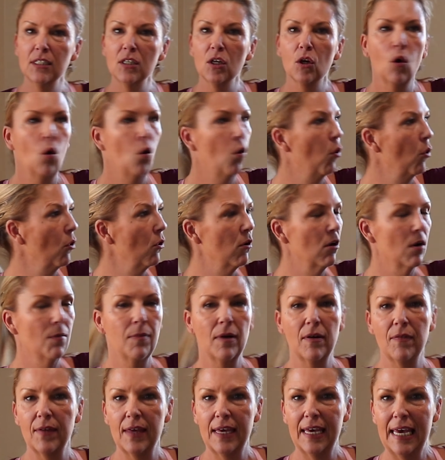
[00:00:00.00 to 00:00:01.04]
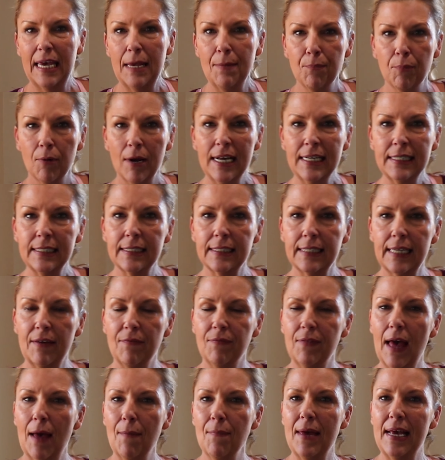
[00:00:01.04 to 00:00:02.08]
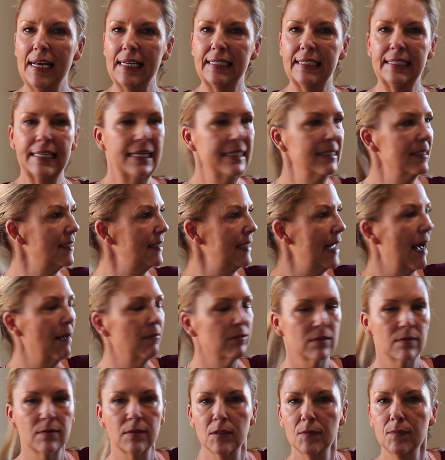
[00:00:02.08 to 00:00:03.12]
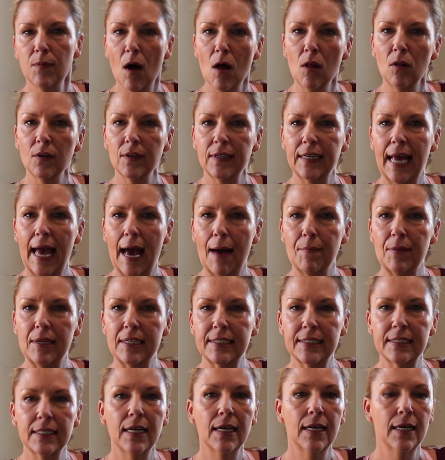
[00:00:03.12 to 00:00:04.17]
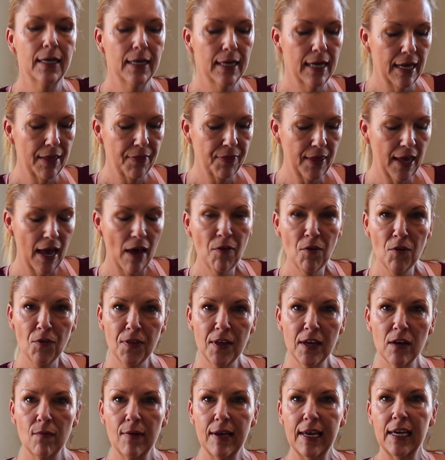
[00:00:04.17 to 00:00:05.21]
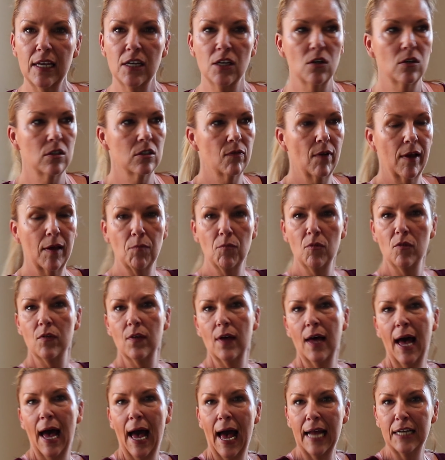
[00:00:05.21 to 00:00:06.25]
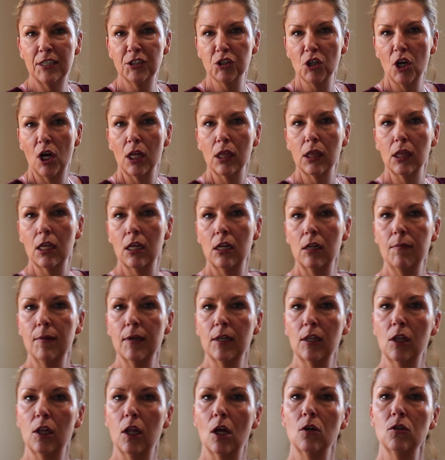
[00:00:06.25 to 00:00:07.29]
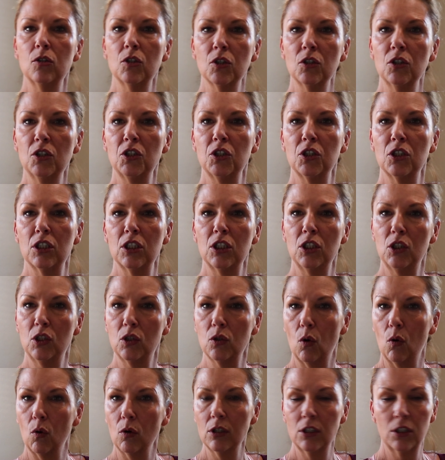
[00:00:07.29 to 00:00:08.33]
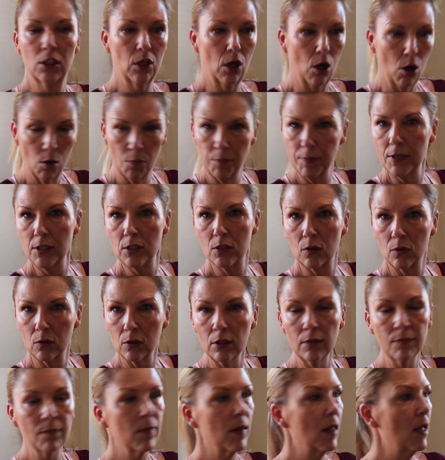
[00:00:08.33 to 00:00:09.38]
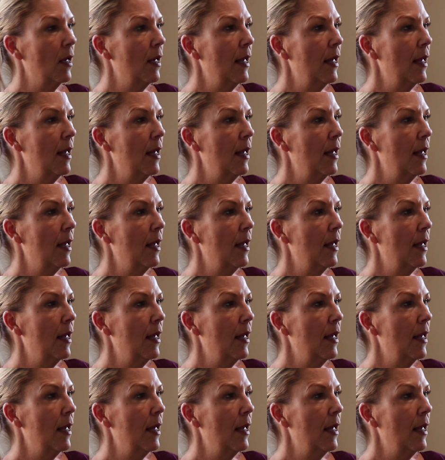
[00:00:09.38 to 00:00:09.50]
in the corner above the heat press, if that makes sense to have some smaller cabinets. The other thing we can do is we can move the hutch a little bit closer to the door, to the open door,